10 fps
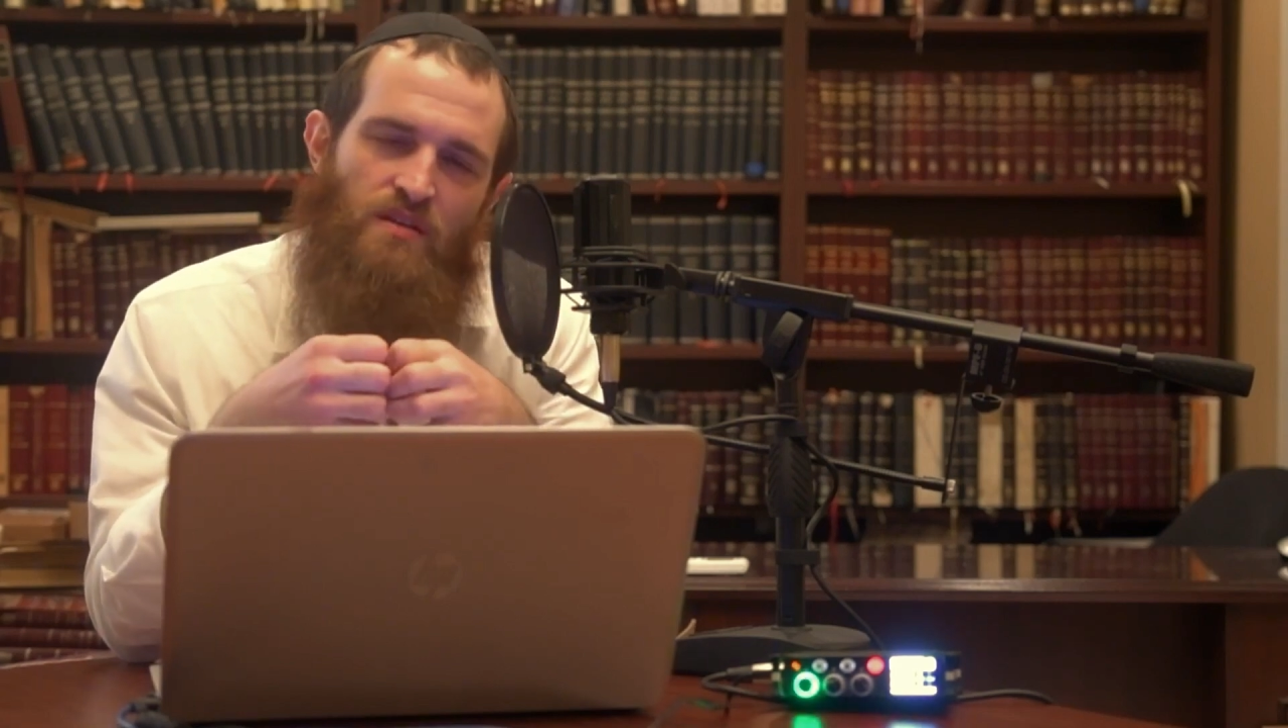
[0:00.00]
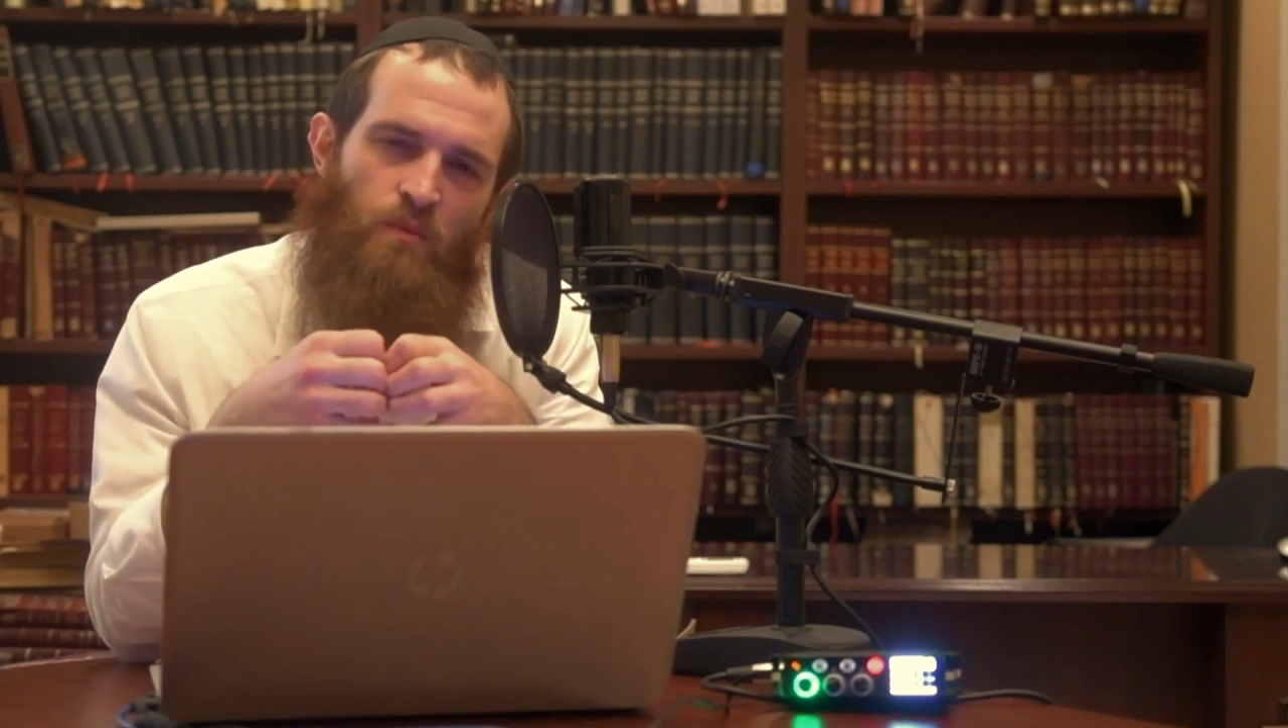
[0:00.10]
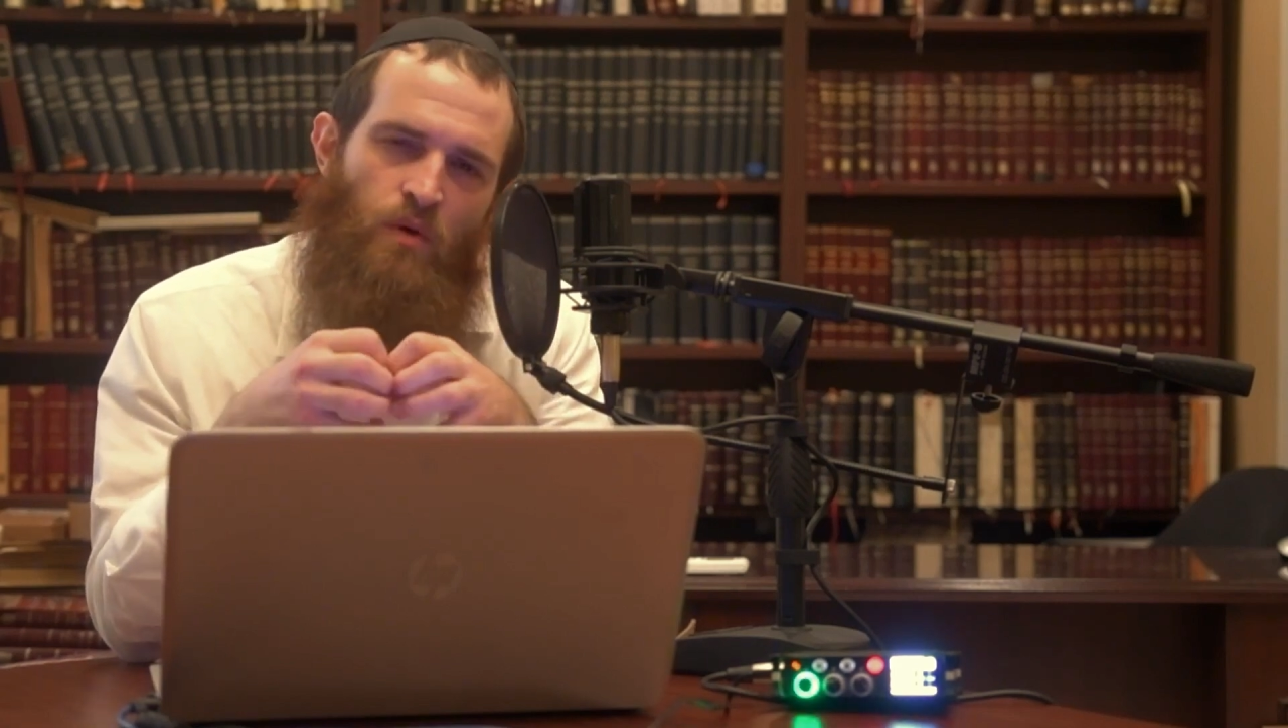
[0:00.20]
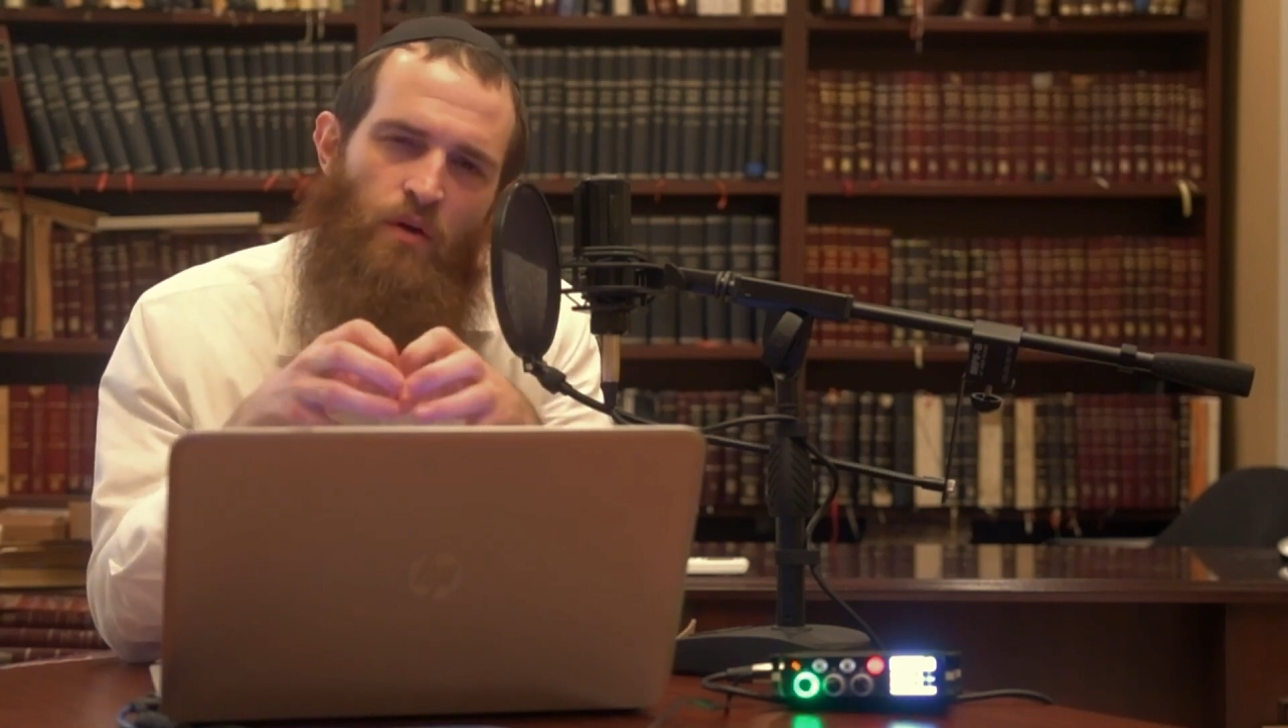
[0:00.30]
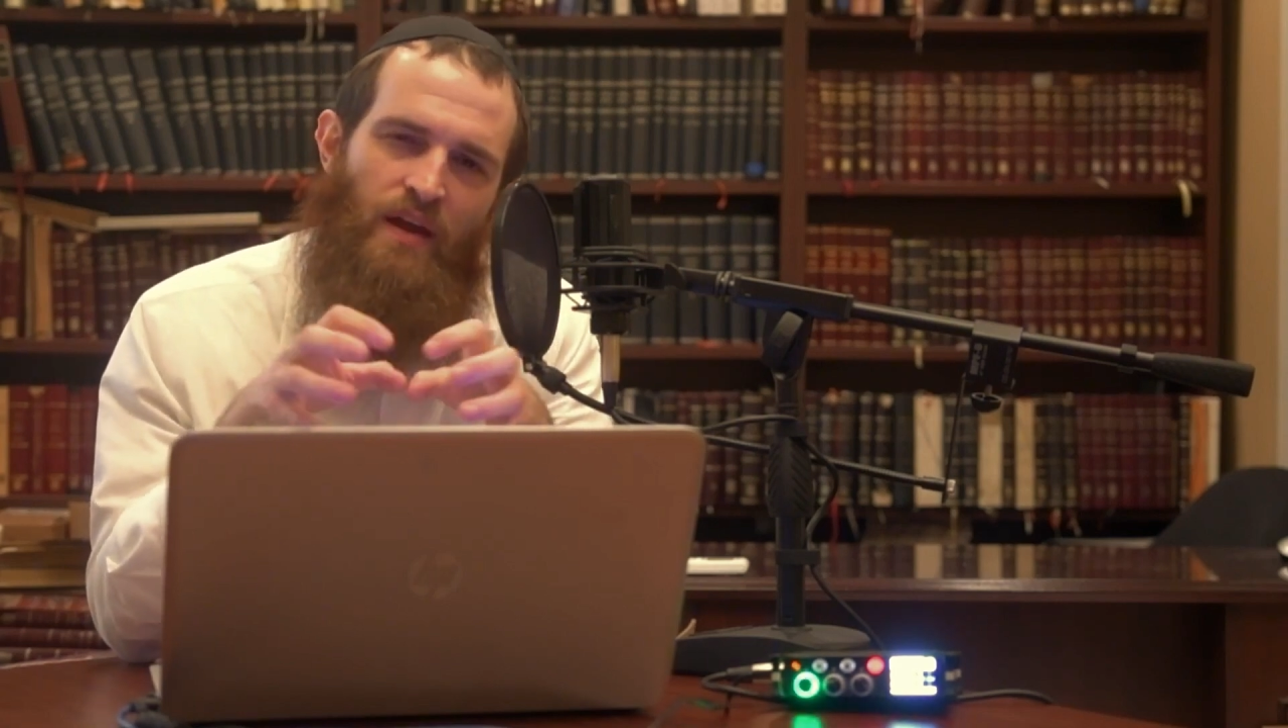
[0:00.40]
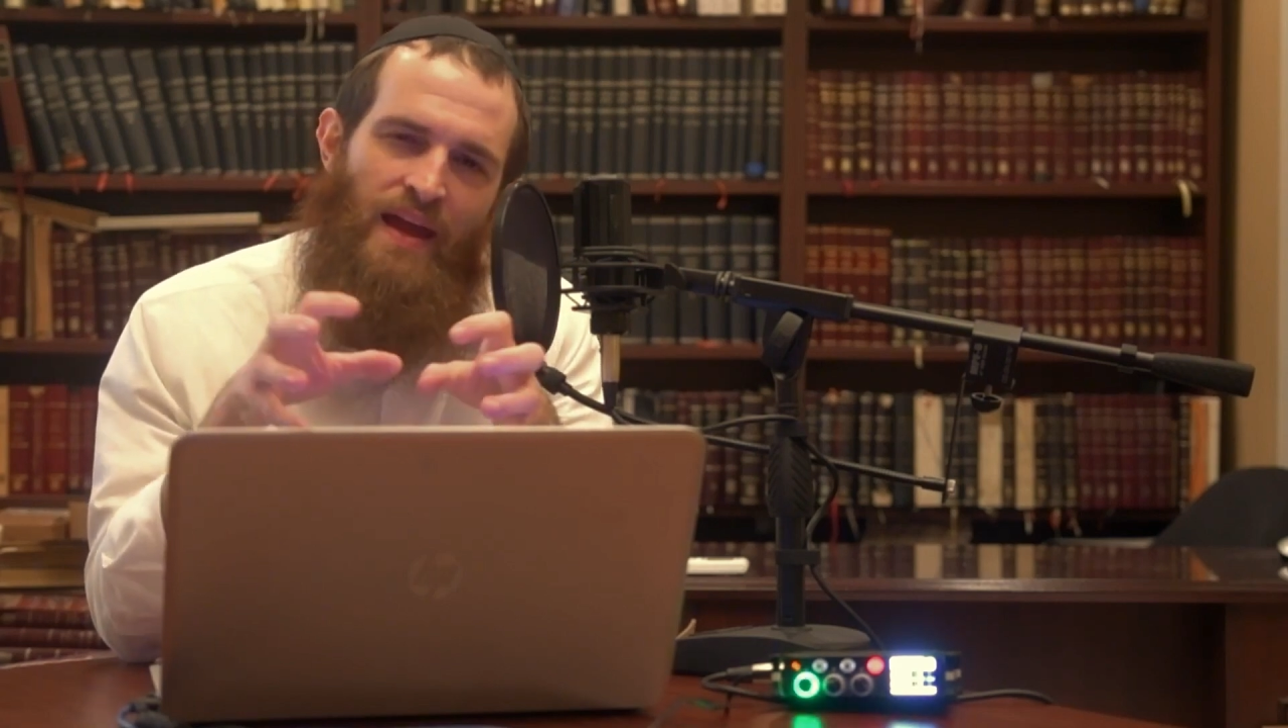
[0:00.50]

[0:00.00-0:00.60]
to the work